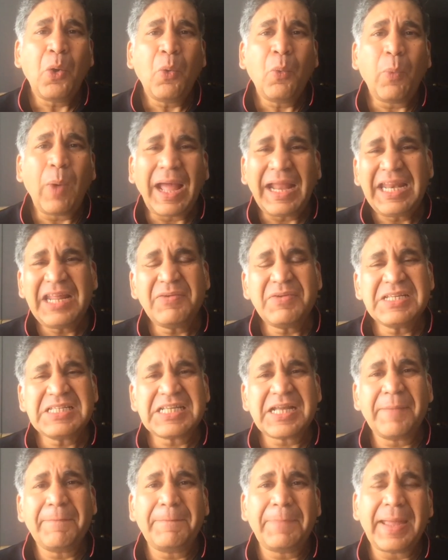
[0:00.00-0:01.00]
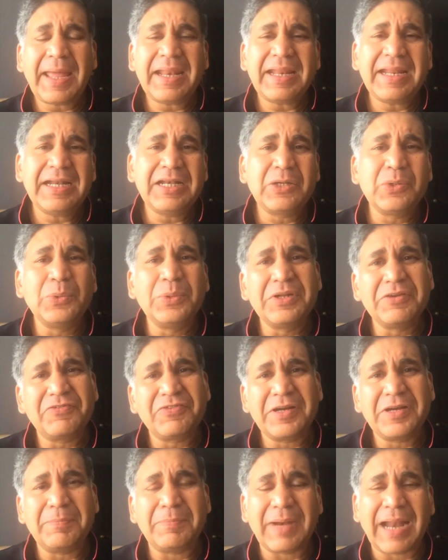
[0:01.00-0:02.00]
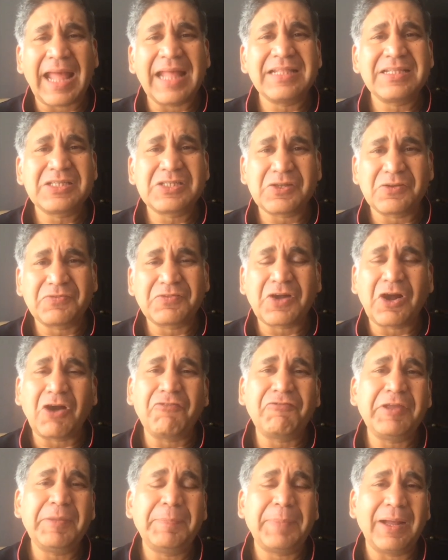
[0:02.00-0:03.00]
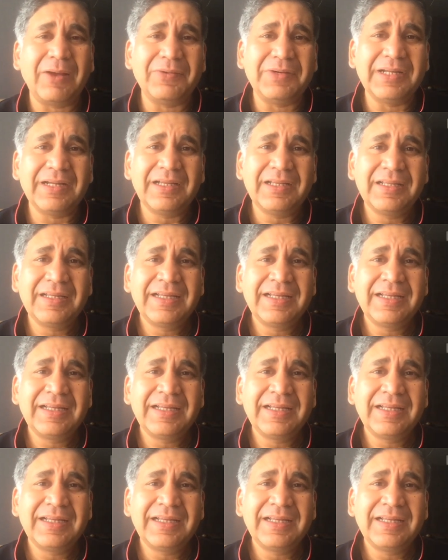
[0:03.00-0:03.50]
While he was comparing two different brands of coffee powder,